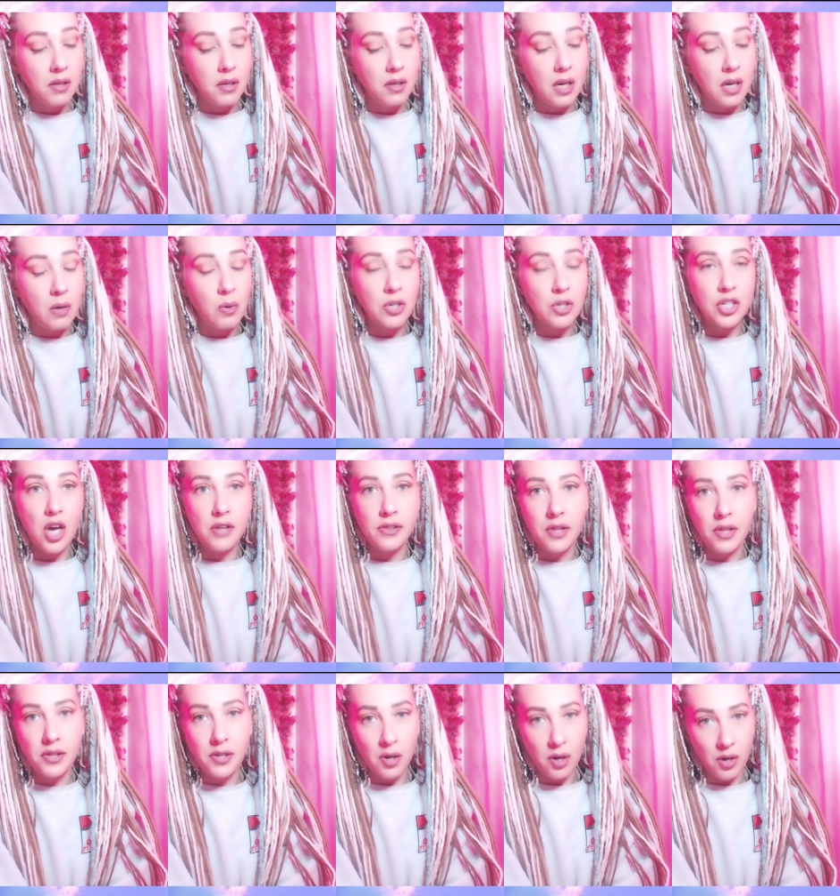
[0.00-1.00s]
And we're taught
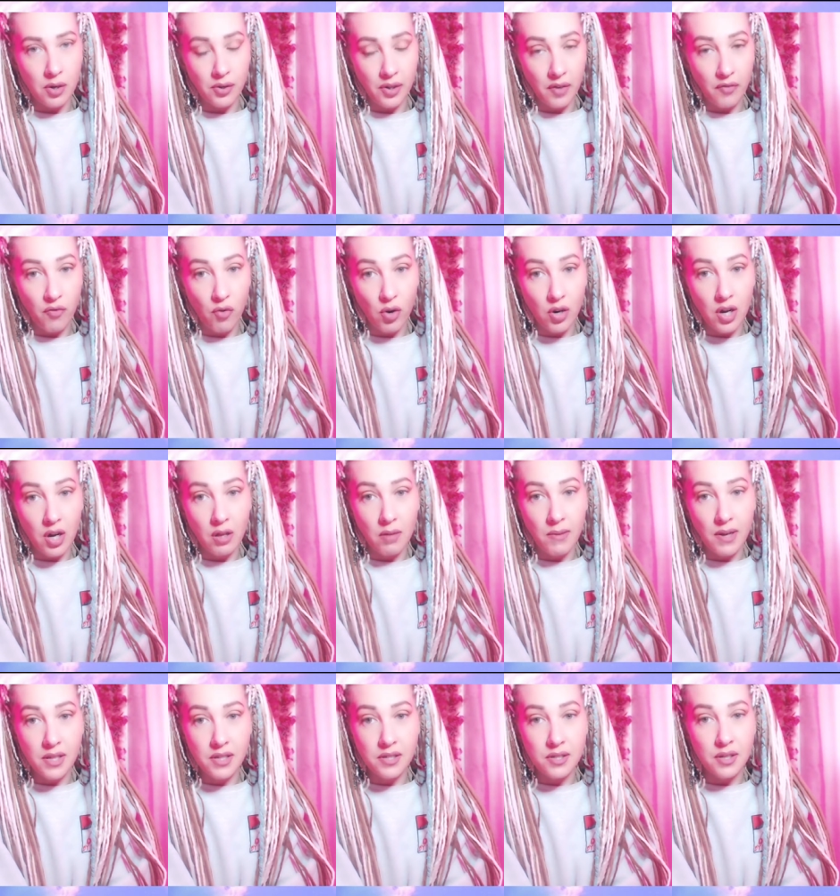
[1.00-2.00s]
that there are only four
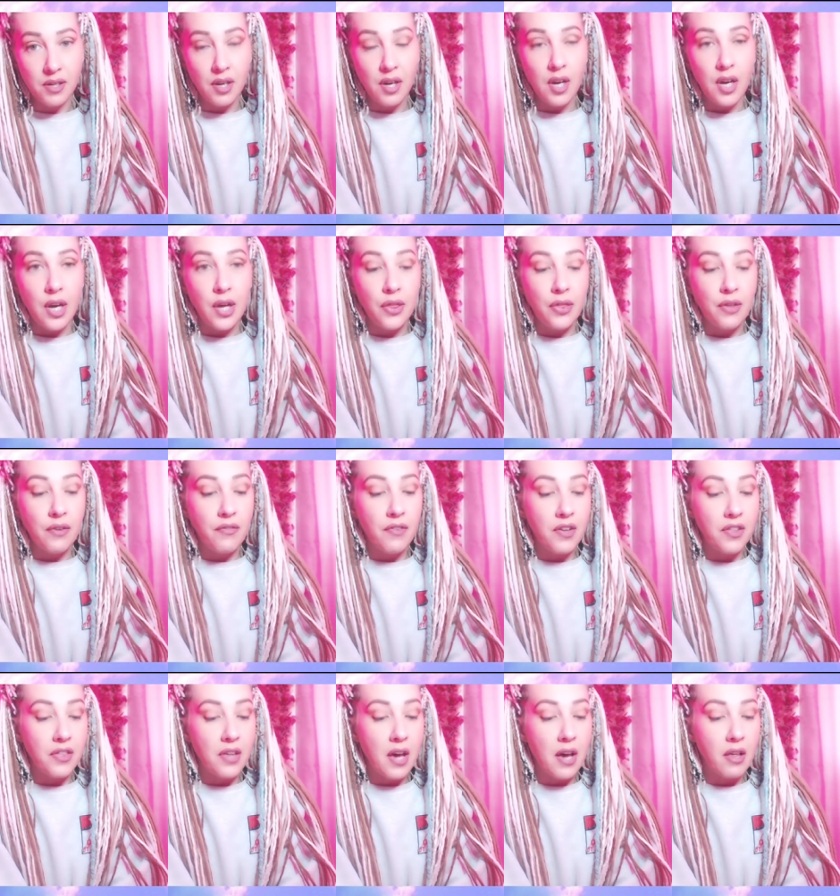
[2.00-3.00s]
elements. The
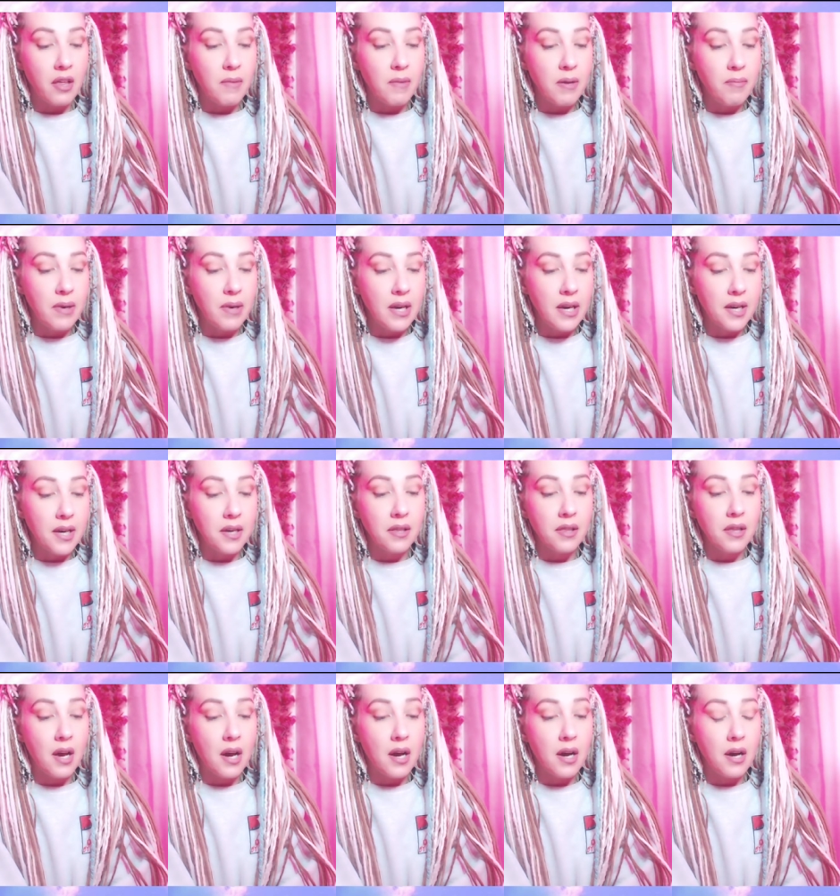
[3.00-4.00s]
fifth element being
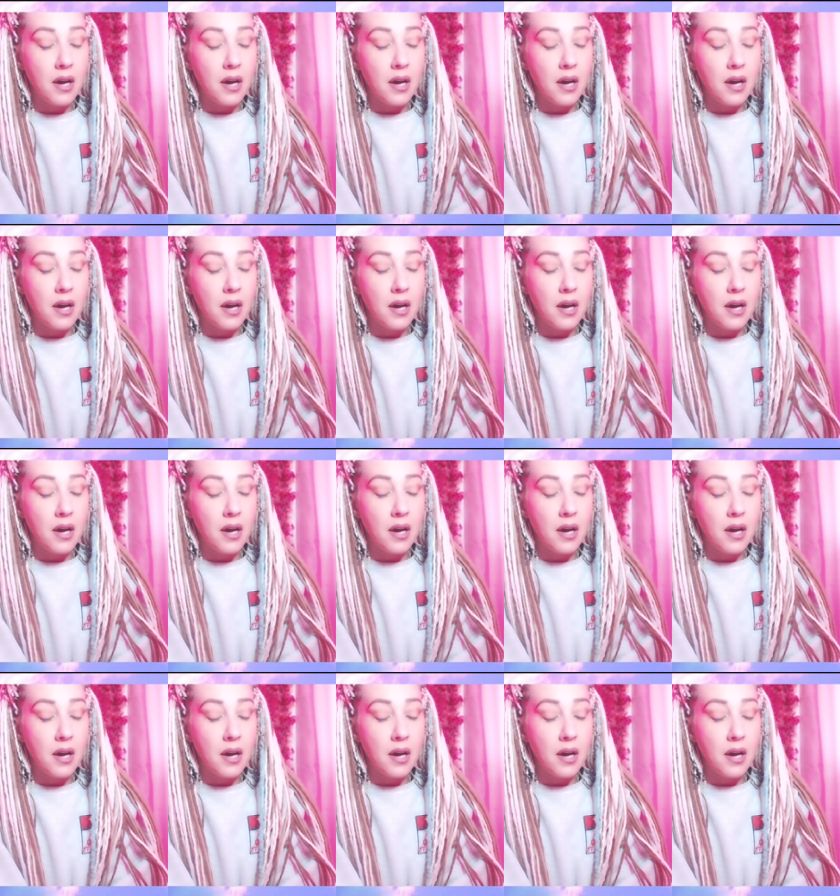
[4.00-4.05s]
uh,